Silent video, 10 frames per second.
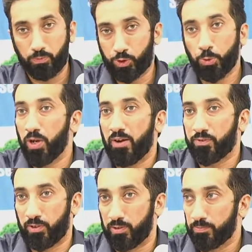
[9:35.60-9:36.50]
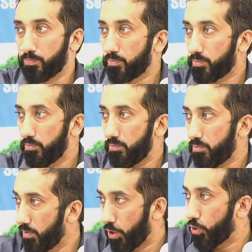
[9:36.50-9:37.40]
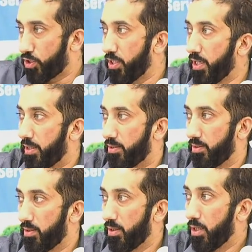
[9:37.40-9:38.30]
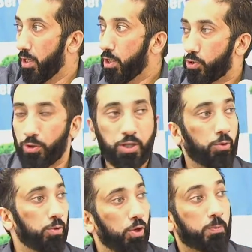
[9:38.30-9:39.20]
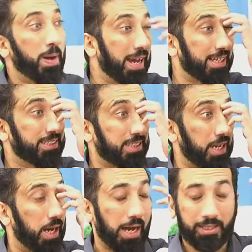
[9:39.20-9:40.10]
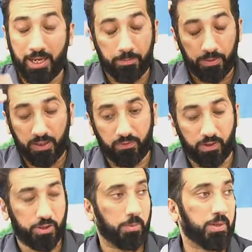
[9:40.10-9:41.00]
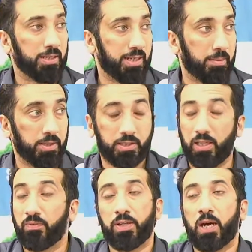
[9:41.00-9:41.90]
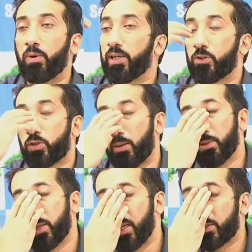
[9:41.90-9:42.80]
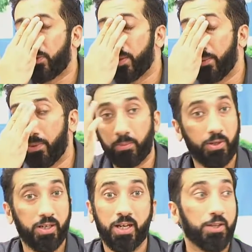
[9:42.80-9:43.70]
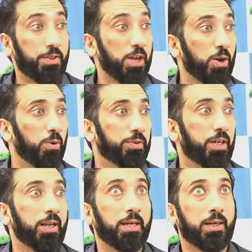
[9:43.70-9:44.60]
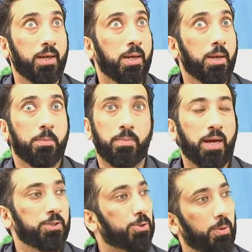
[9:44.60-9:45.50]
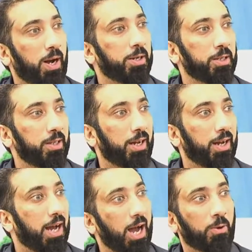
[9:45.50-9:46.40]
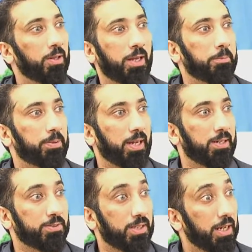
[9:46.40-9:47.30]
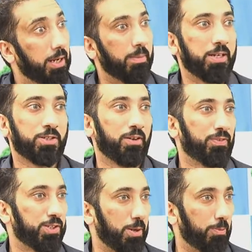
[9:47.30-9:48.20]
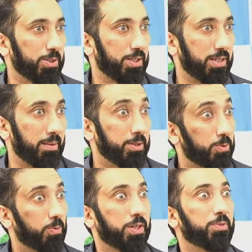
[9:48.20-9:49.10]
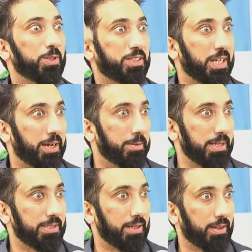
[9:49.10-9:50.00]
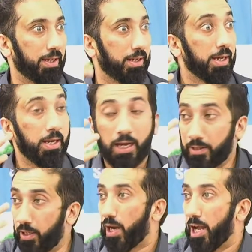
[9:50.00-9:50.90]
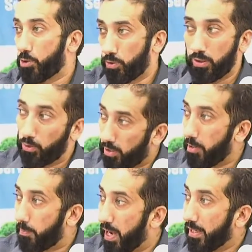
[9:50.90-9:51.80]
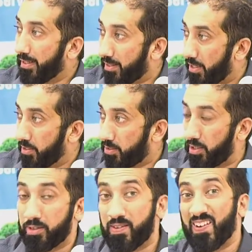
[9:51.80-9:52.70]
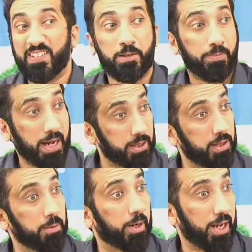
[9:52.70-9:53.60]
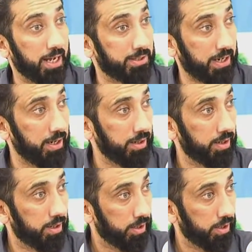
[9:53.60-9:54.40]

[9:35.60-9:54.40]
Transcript: soon after. They could see it. So they don't look back and say, "I can't believe our ship got damaged. Even now I get traumatized from that memory." They don't. They're like, "Man, subhanallah, how Allah plans. Imagine if the ship wasn't damaged. Wasn't that an amazing thing?" And they're actually looking back at that incident, not as a bad thing, but as a